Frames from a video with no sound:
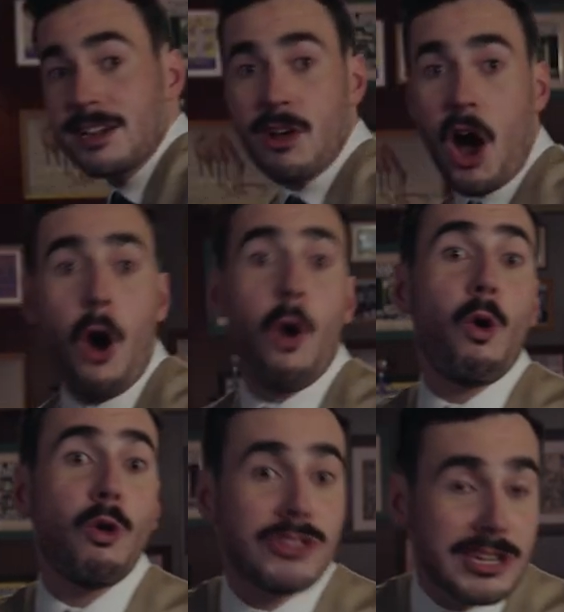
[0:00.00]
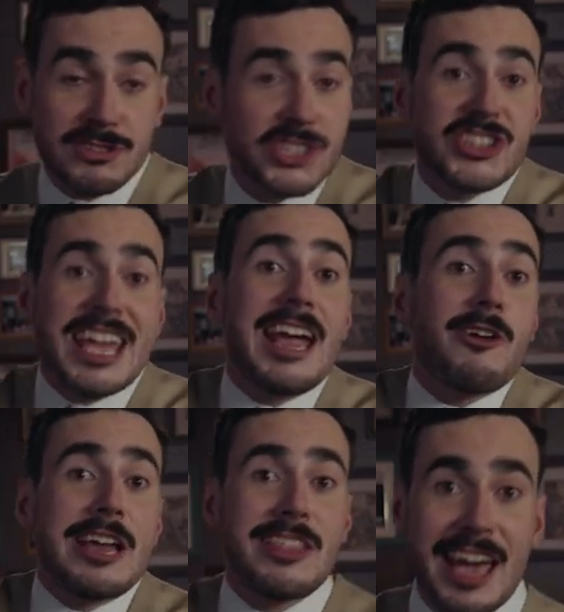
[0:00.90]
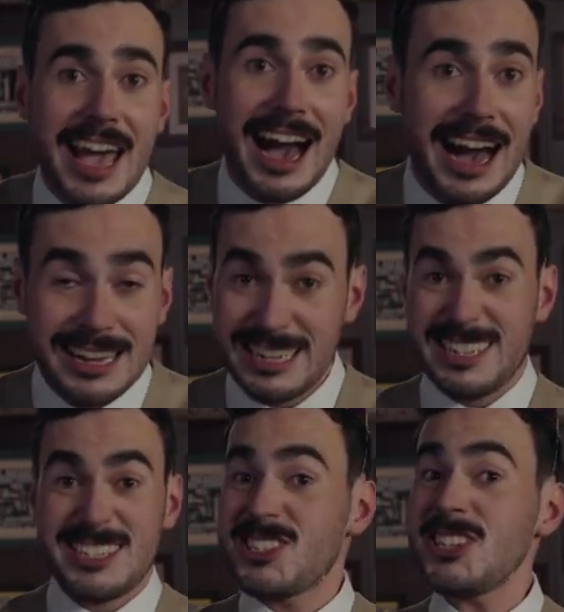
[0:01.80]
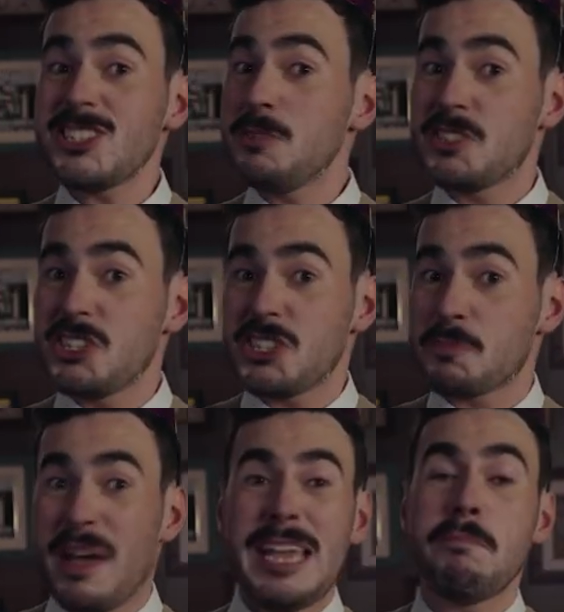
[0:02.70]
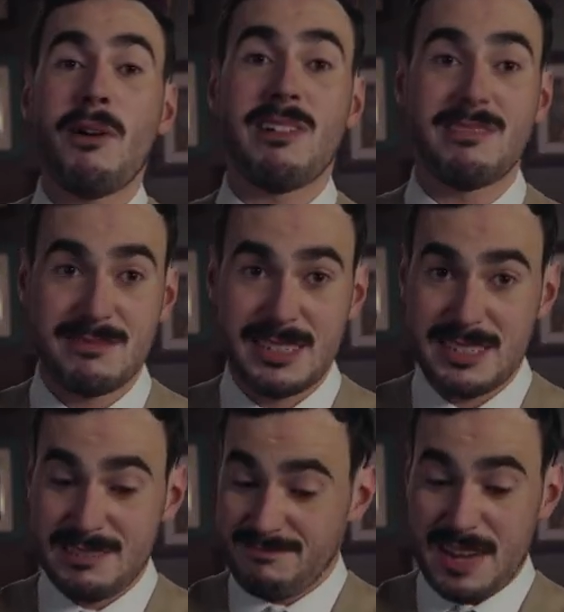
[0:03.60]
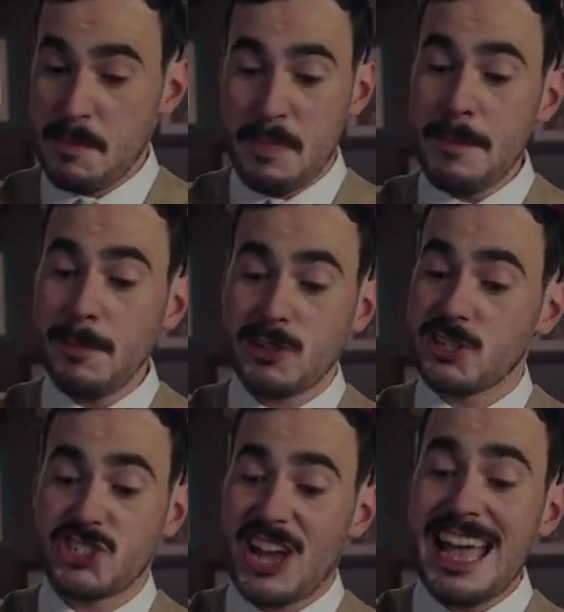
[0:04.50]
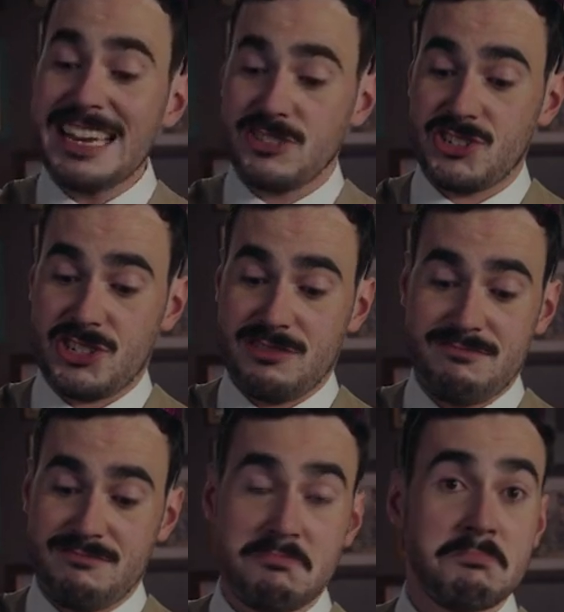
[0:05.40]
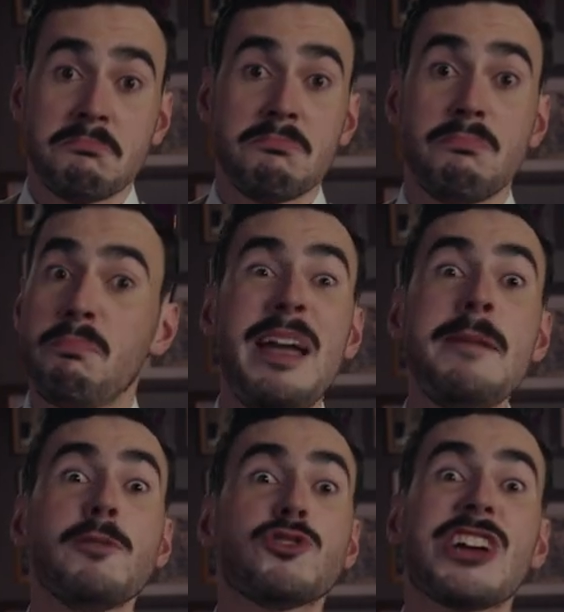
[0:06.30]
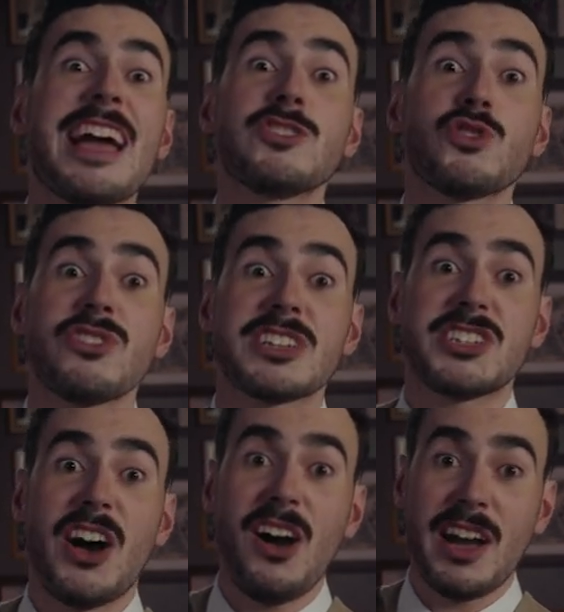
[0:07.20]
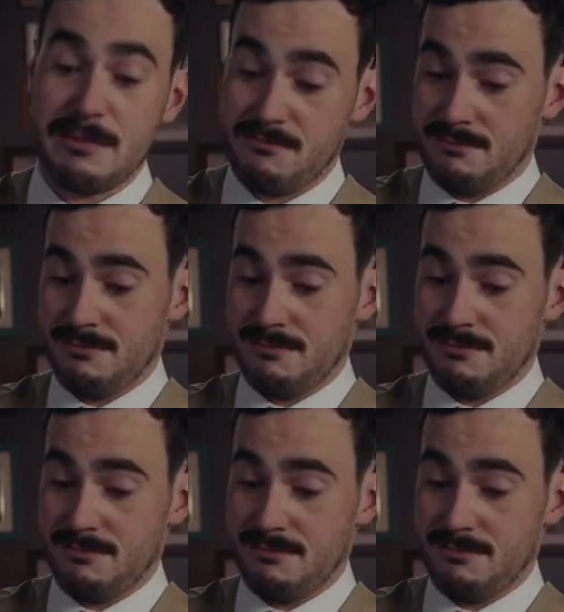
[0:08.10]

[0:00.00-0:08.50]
and old and scary they are, systems are just people. And people can change. People change all the time.